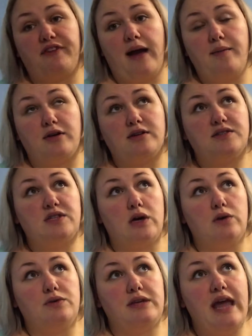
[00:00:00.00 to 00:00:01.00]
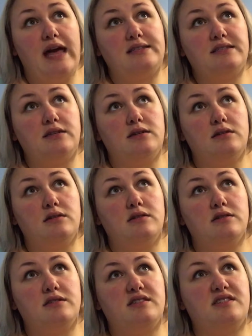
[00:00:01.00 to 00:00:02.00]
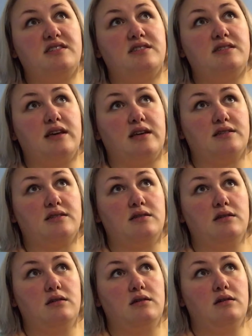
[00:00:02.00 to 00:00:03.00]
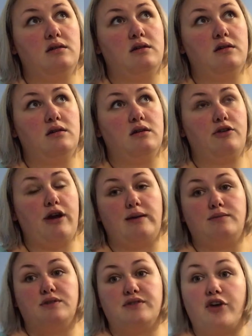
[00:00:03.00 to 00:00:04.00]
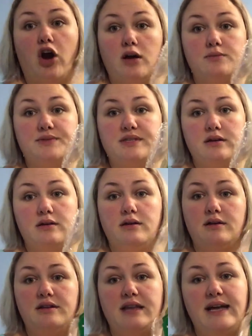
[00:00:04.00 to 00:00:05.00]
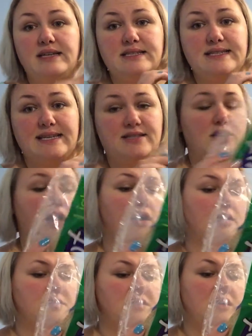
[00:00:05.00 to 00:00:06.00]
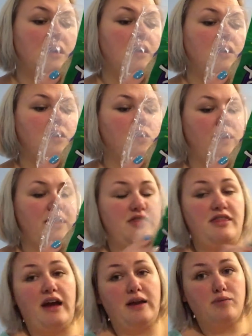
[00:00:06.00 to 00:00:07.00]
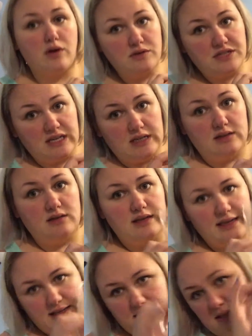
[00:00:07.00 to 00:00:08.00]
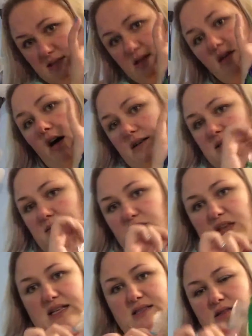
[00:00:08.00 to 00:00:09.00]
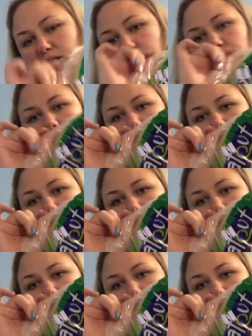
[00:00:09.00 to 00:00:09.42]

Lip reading: of fiber. So net 6 grams of carbs. Net 6 carbs with 9 protein is awesome. That's